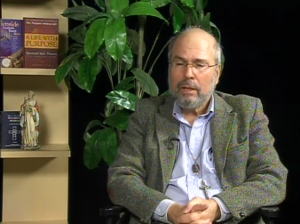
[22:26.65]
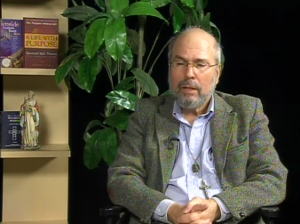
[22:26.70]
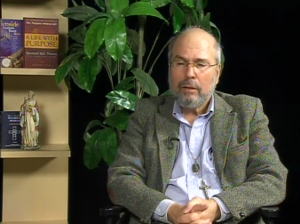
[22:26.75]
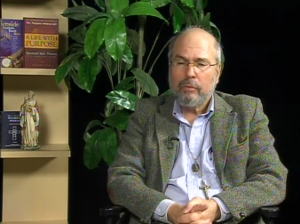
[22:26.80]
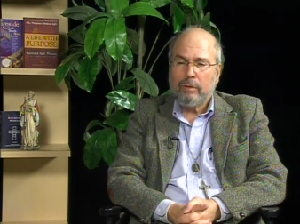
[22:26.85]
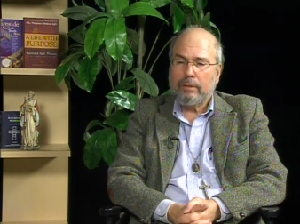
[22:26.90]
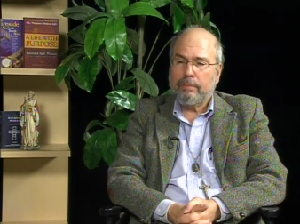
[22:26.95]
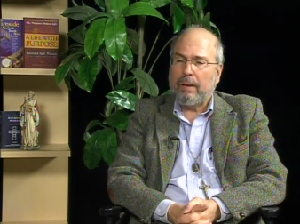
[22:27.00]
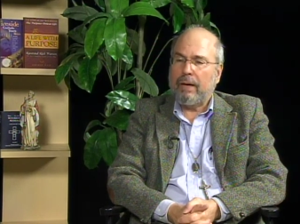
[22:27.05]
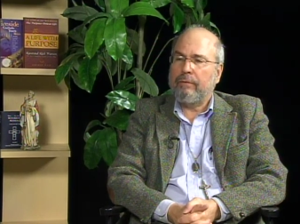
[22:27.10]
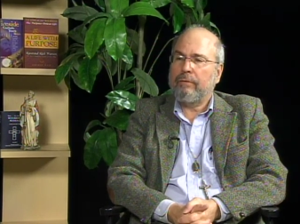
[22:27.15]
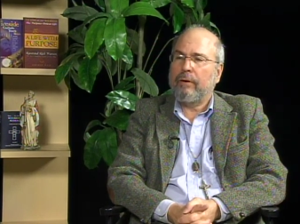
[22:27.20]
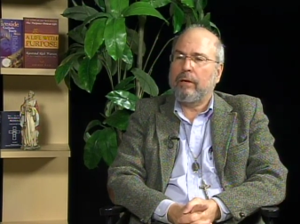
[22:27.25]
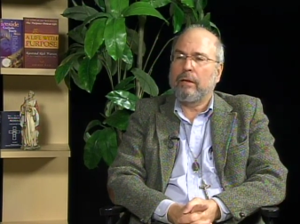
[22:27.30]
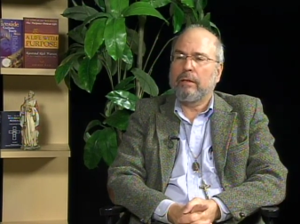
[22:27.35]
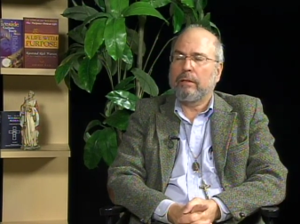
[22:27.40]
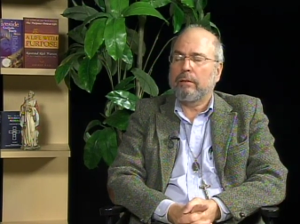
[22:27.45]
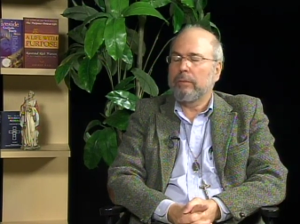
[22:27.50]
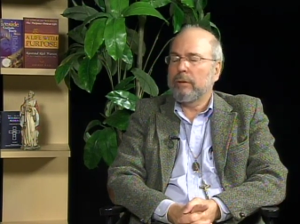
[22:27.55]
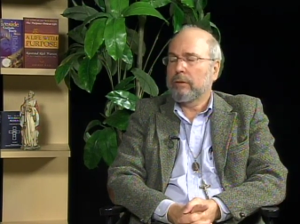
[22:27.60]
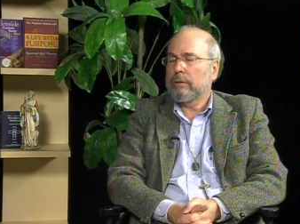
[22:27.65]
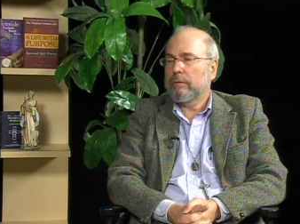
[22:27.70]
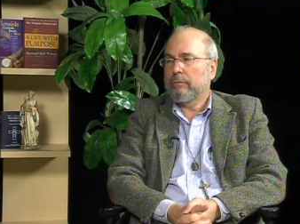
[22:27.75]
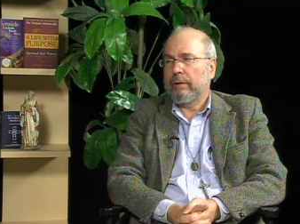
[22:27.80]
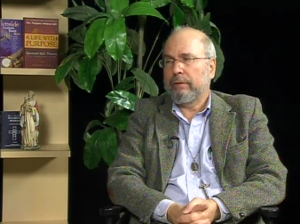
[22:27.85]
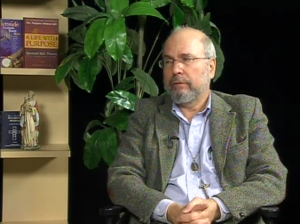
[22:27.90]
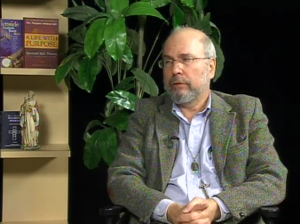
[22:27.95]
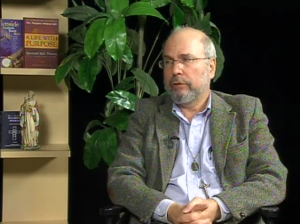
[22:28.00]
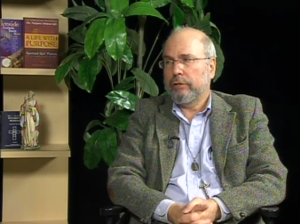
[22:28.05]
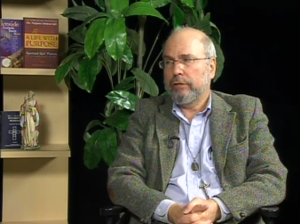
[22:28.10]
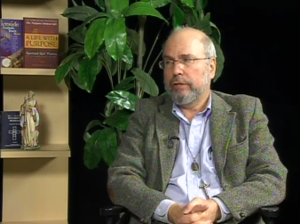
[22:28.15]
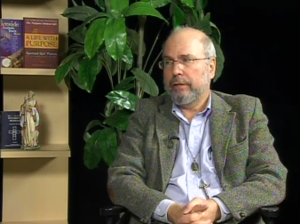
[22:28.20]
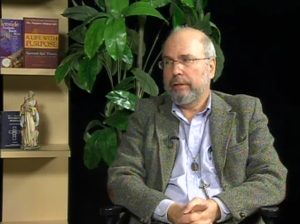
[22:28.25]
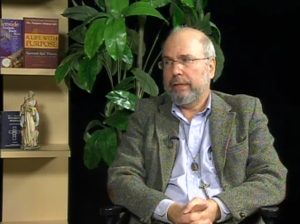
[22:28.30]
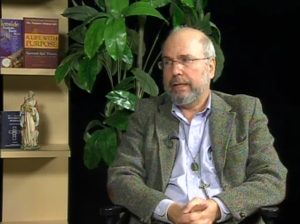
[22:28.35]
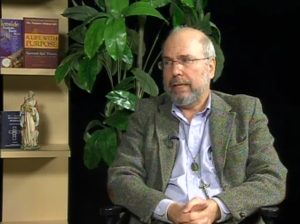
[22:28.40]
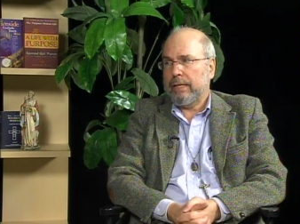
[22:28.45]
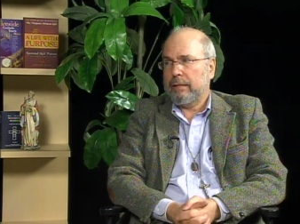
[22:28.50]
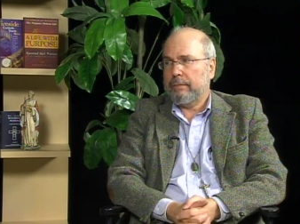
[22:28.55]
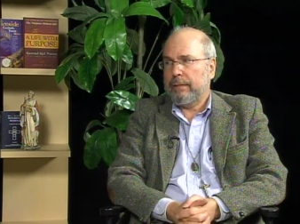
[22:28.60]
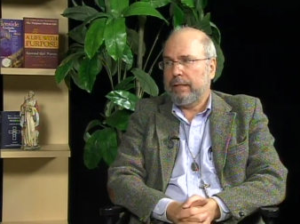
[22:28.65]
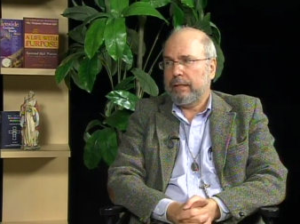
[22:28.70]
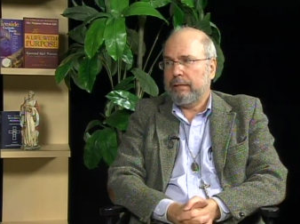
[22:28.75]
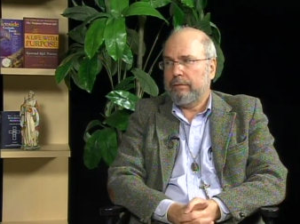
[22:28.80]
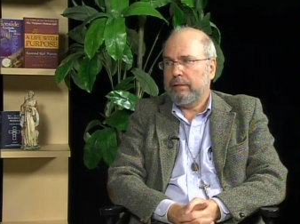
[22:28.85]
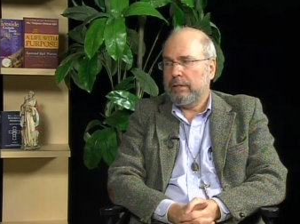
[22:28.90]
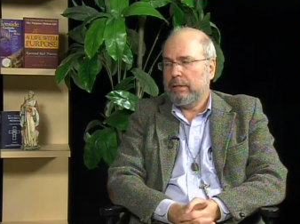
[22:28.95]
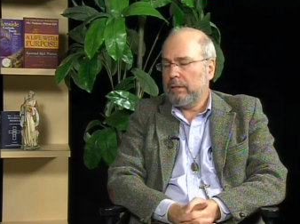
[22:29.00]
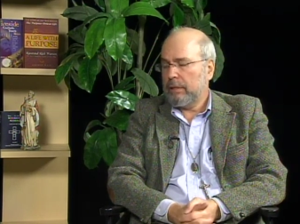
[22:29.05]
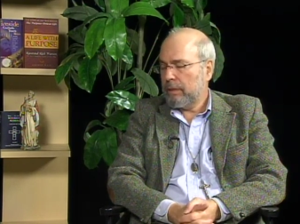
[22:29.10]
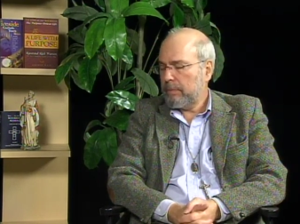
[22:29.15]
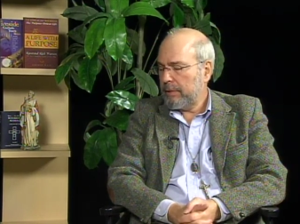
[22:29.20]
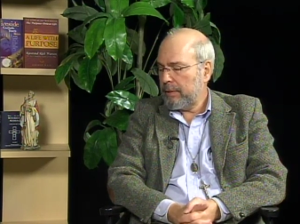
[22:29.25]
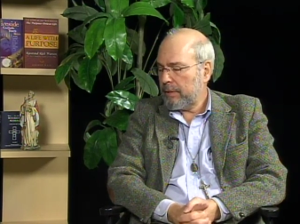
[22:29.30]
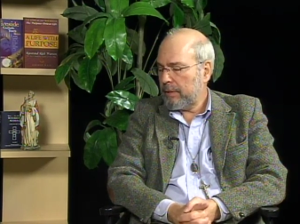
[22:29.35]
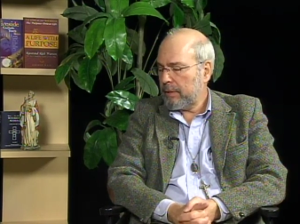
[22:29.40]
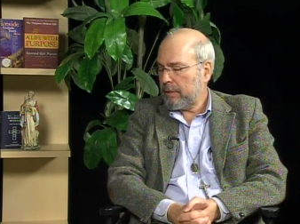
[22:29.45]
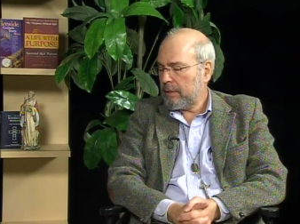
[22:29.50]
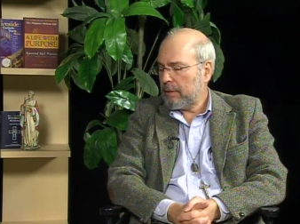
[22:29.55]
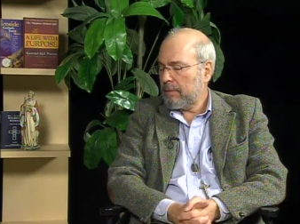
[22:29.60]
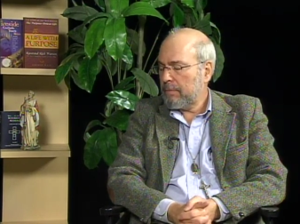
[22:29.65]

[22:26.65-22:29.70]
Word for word: was by far the most revolutionary aspect of this experience.